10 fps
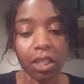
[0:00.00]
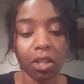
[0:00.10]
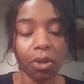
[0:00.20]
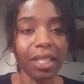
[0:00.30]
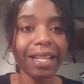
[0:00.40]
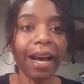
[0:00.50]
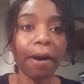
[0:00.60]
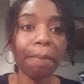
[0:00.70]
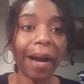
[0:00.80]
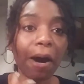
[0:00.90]
So it's
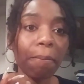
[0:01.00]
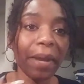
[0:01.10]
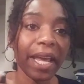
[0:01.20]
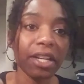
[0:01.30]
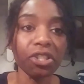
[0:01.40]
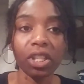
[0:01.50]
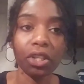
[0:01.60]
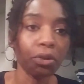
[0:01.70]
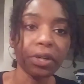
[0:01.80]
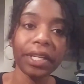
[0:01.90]
not about
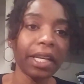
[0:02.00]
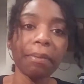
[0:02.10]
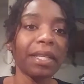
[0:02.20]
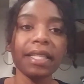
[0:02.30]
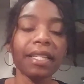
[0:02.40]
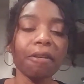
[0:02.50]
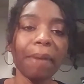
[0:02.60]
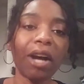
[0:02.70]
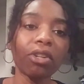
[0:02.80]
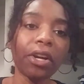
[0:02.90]
banishing your demons. It's
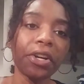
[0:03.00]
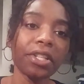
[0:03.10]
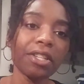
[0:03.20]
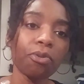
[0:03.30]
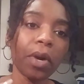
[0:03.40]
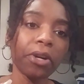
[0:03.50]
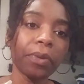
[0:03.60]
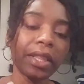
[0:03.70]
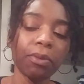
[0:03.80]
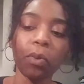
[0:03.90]
about learning to work
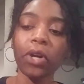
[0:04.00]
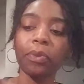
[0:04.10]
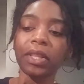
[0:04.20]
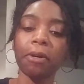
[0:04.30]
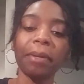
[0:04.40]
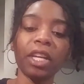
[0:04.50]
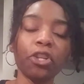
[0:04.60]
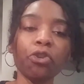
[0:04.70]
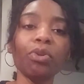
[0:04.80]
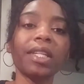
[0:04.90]
with them
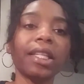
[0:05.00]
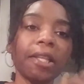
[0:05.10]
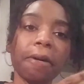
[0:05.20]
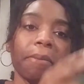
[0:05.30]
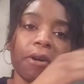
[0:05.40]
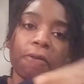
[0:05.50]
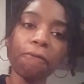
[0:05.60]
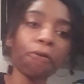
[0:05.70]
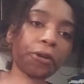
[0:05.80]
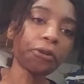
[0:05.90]
and using them
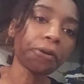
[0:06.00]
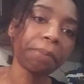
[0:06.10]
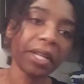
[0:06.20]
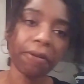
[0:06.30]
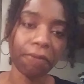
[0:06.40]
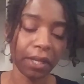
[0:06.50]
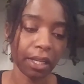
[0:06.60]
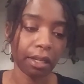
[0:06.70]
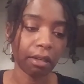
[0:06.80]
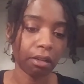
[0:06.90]
for your
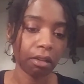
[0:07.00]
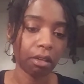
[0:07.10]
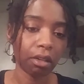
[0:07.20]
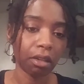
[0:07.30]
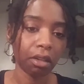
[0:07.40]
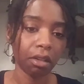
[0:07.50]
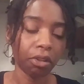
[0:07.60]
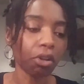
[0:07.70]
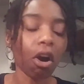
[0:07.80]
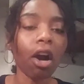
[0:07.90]
benefit.
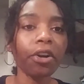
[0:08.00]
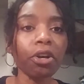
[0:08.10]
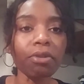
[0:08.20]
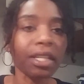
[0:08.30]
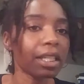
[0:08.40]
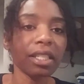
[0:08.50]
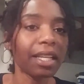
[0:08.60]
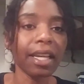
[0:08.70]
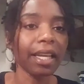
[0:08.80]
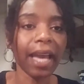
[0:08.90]
There are no such
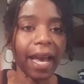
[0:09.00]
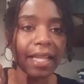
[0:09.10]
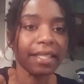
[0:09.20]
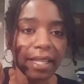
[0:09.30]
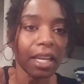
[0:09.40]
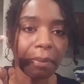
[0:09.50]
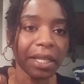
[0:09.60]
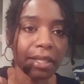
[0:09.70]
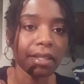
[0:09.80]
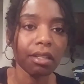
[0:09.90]
thing as
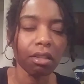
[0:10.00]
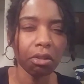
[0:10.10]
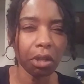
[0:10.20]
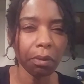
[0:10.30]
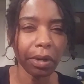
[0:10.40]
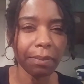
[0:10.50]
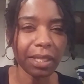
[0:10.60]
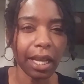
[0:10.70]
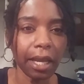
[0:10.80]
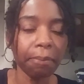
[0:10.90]
demons. You get what I'm
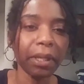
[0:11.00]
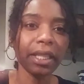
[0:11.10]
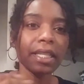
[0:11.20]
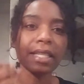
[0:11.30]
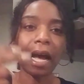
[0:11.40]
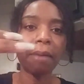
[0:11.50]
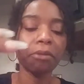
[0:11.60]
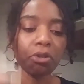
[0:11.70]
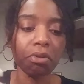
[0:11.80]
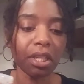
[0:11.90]
saying? But this,
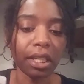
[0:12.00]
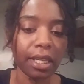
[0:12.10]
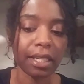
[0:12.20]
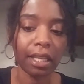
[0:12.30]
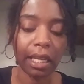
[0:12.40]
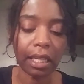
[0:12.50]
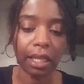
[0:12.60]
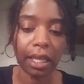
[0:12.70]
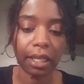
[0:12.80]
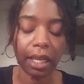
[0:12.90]
I'm using this
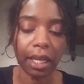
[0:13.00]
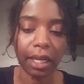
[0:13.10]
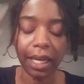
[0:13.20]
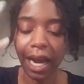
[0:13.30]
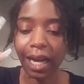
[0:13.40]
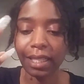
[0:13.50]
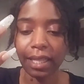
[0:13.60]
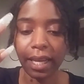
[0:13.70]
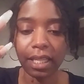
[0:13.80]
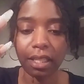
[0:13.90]
in a
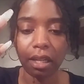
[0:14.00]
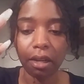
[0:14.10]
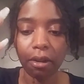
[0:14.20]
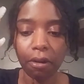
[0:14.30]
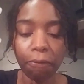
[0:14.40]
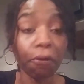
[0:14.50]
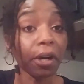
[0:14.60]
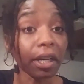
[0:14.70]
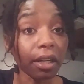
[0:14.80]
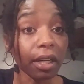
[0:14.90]
context
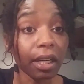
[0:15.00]
for